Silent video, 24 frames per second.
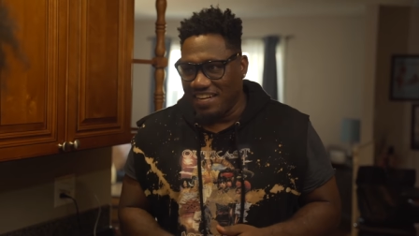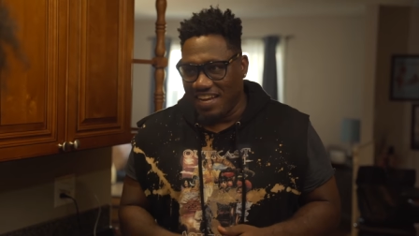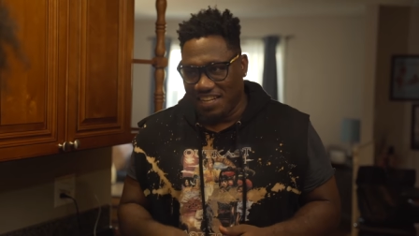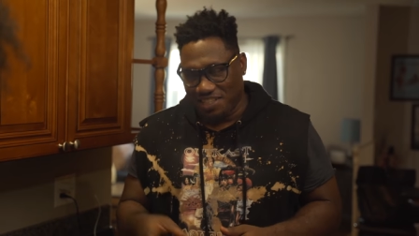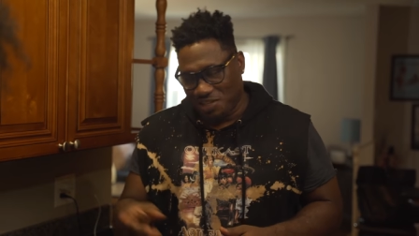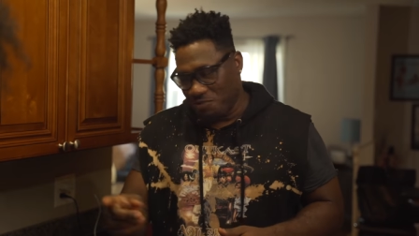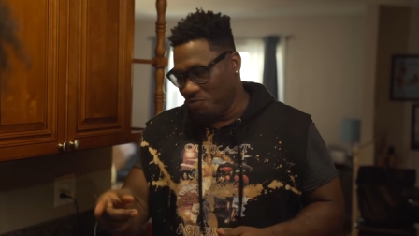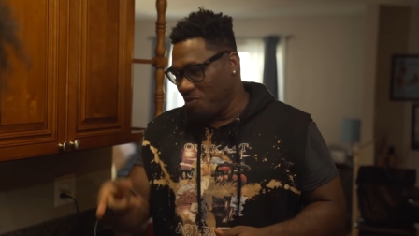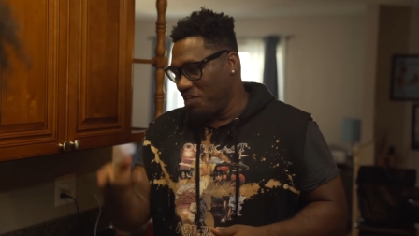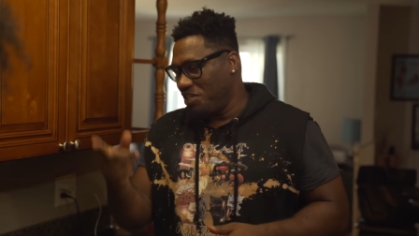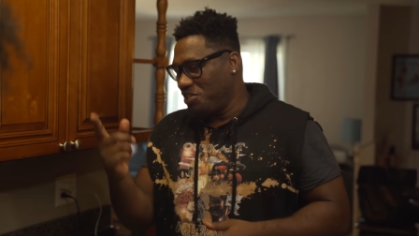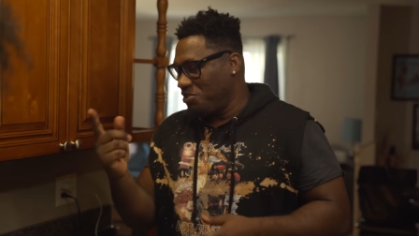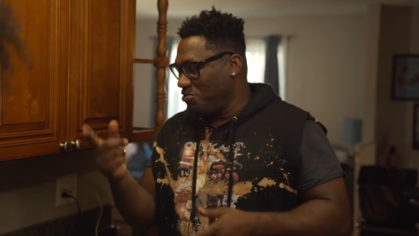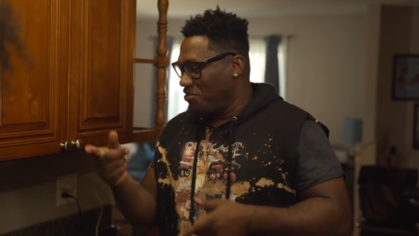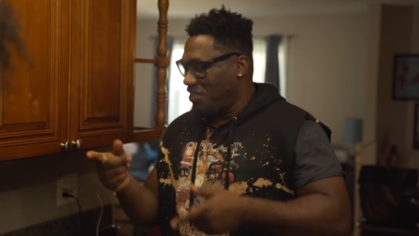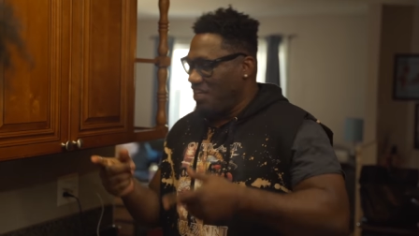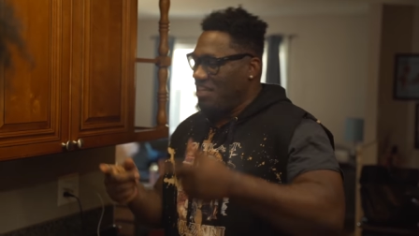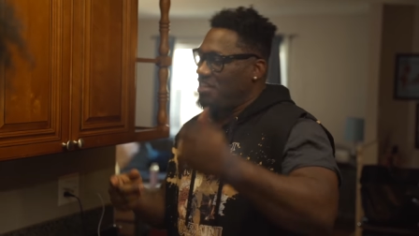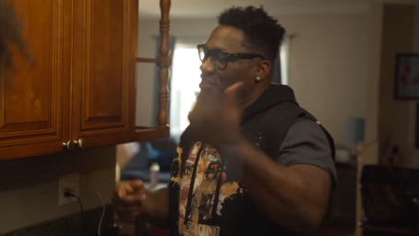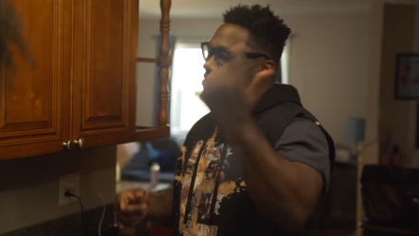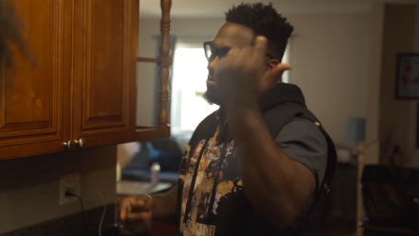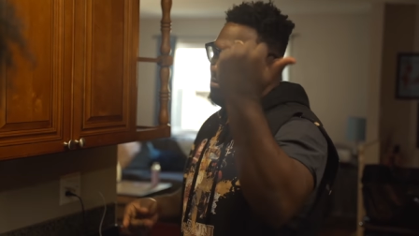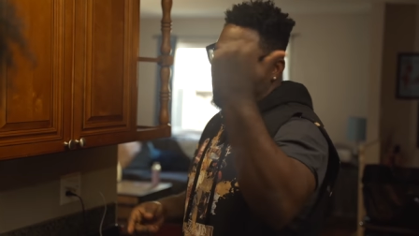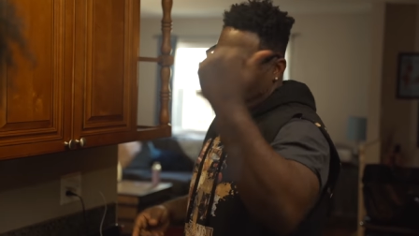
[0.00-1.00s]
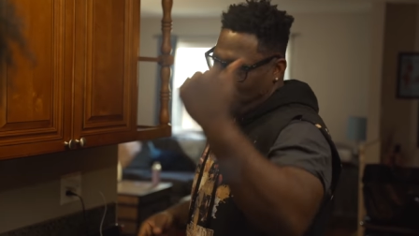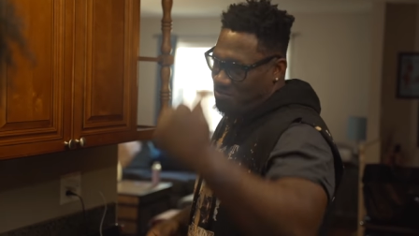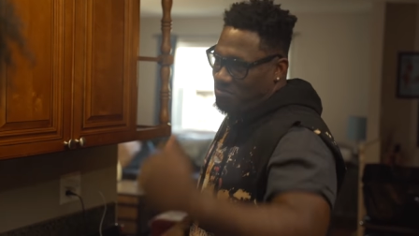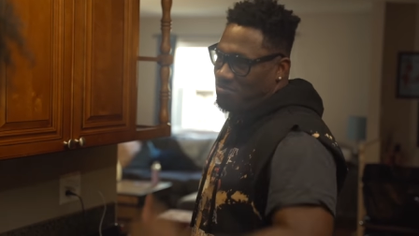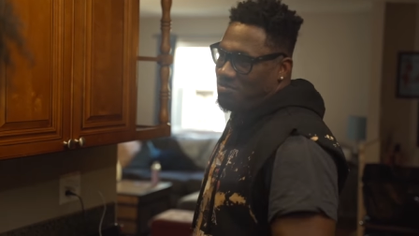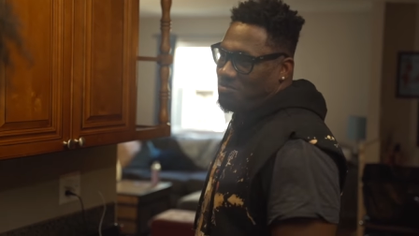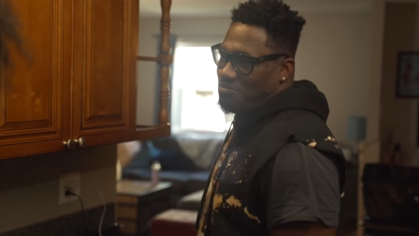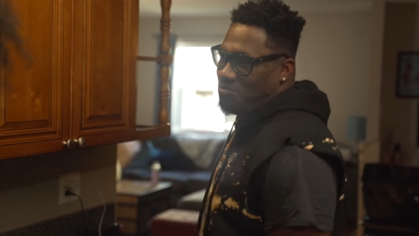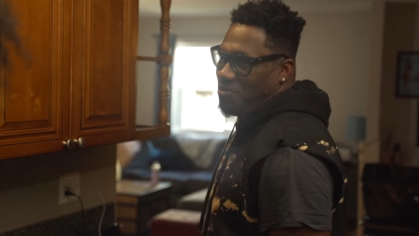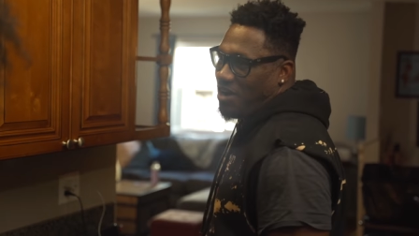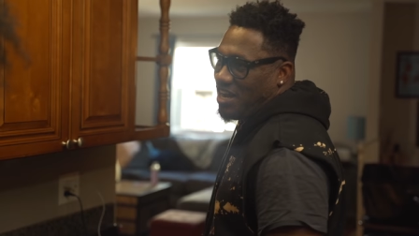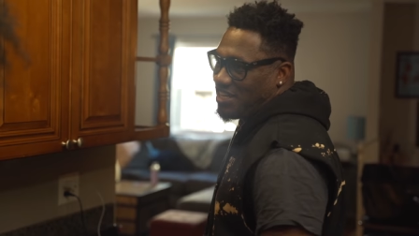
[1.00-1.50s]
Not the ones you think you was
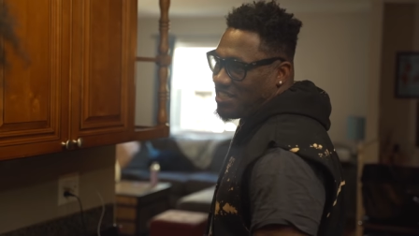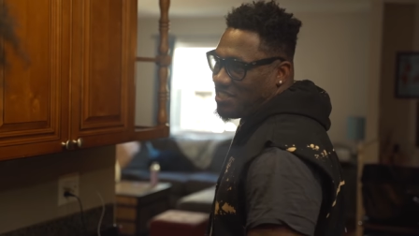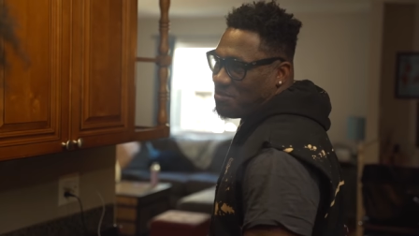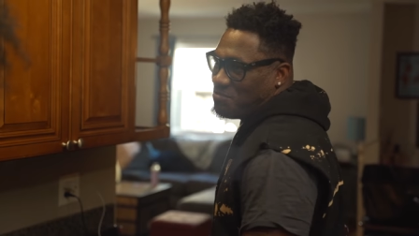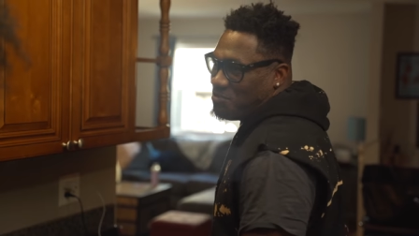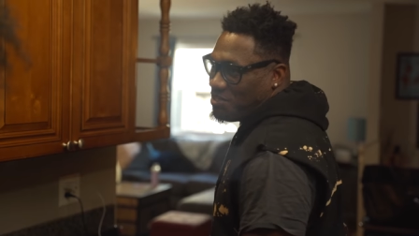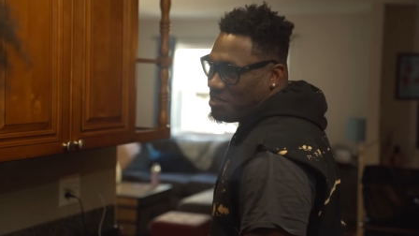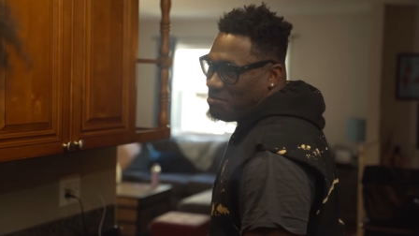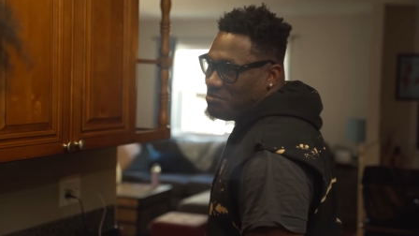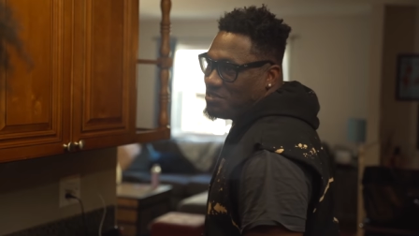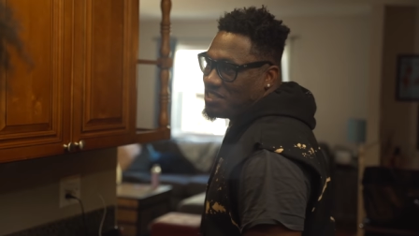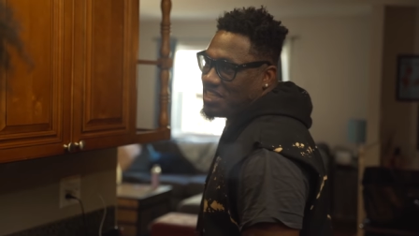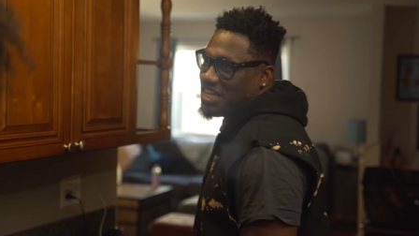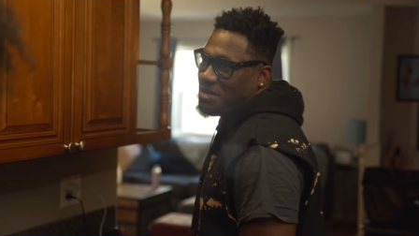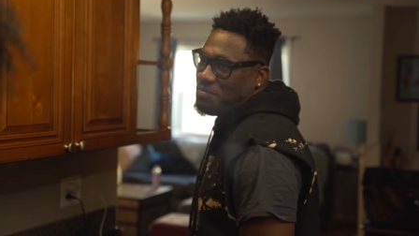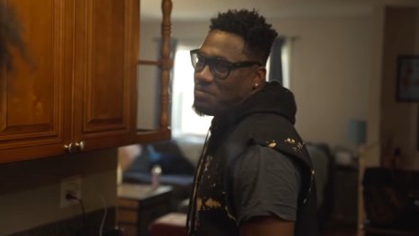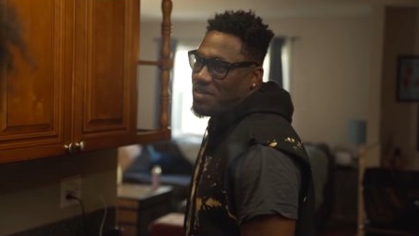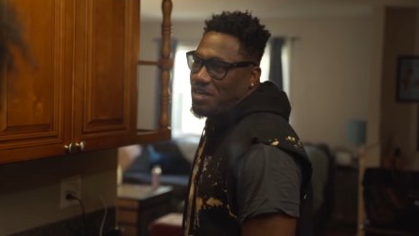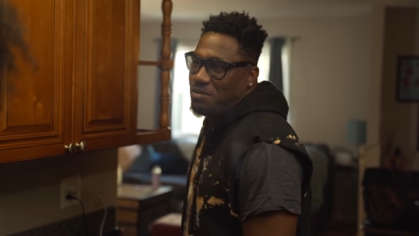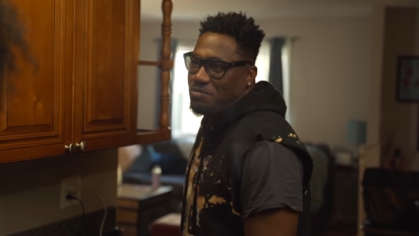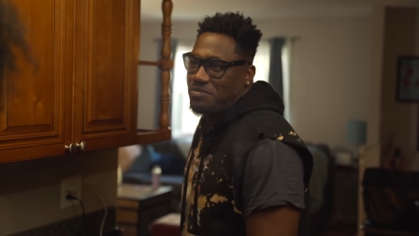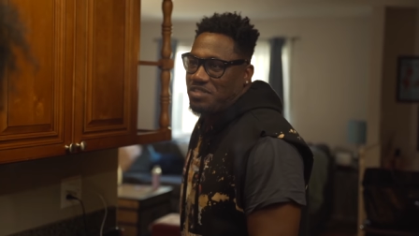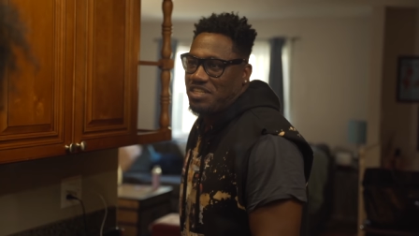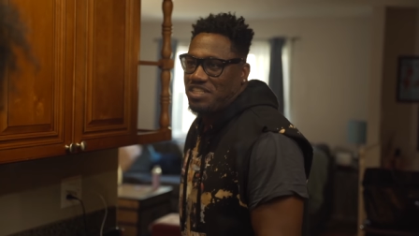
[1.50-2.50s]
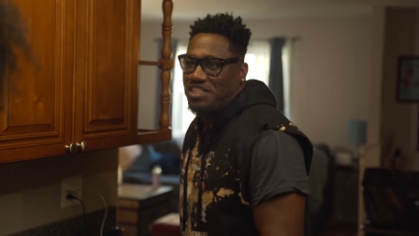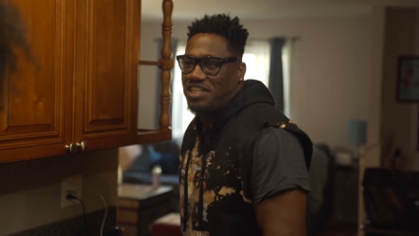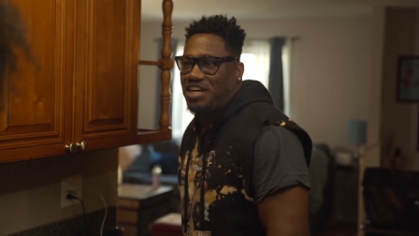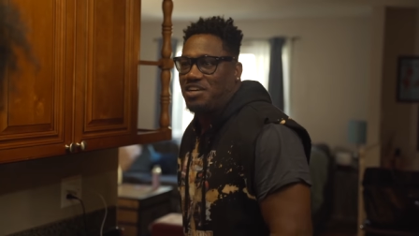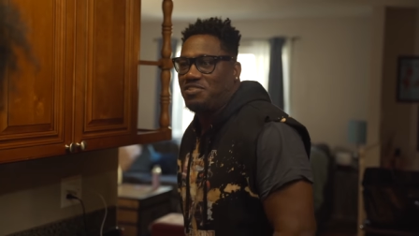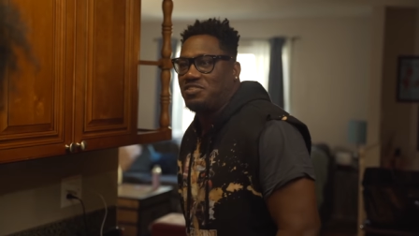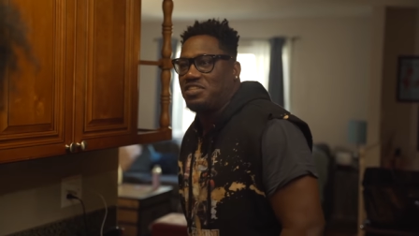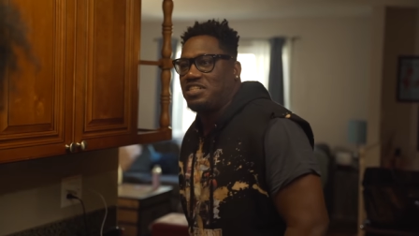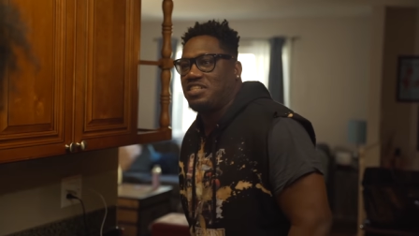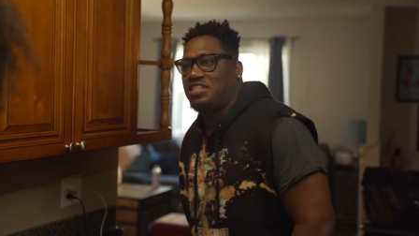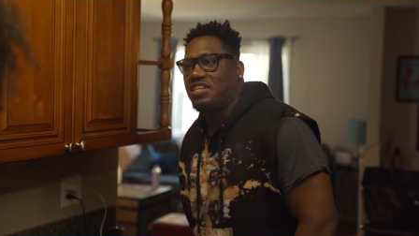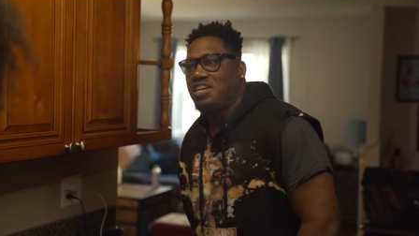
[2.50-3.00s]
watching when you was keeping up with the
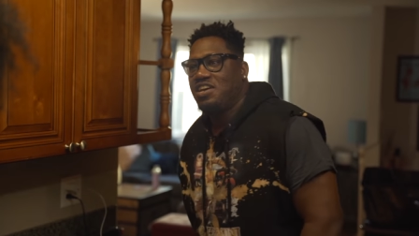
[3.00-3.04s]
Joneses.